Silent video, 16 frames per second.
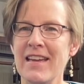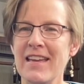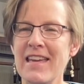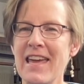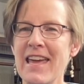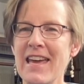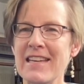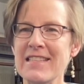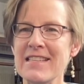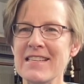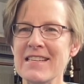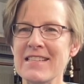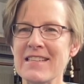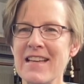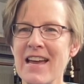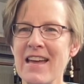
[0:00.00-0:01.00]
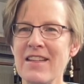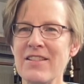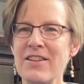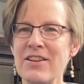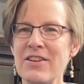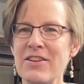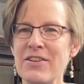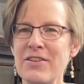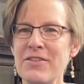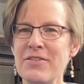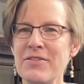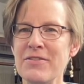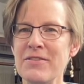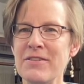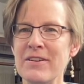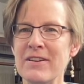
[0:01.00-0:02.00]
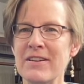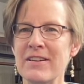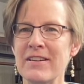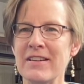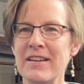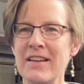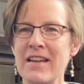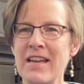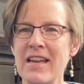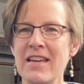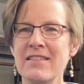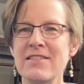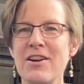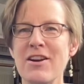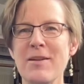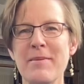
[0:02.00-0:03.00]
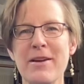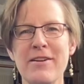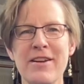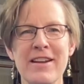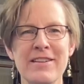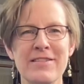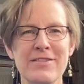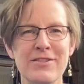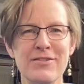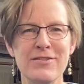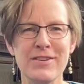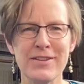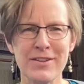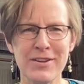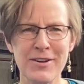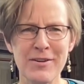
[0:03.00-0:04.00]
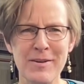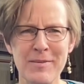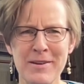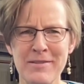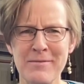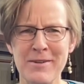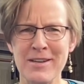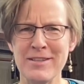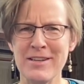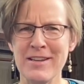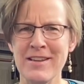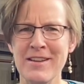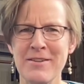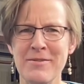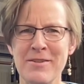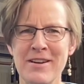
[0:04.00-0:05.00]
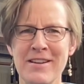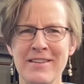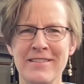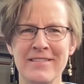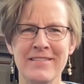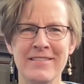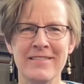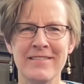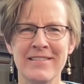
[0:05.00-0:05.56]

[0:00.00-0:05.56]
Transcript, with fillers: Kansas. Hi, Lou. Sorry about your hand surgery, Lou. I've been watching you on